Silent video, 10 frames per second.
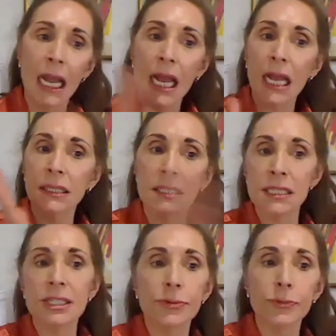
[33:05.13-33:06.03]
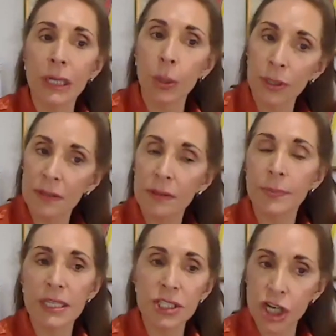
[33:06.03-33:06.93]
and considering one of the
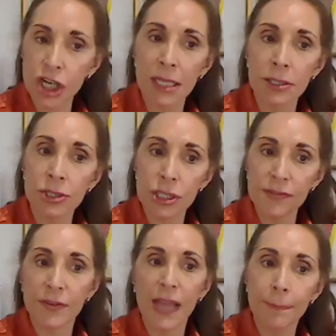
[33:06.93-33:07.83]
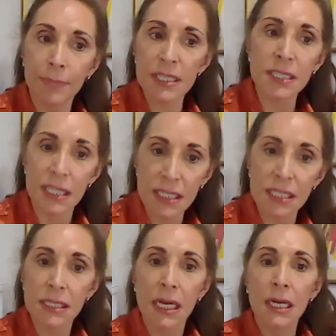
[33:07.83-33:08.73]
biggest challenges for that business,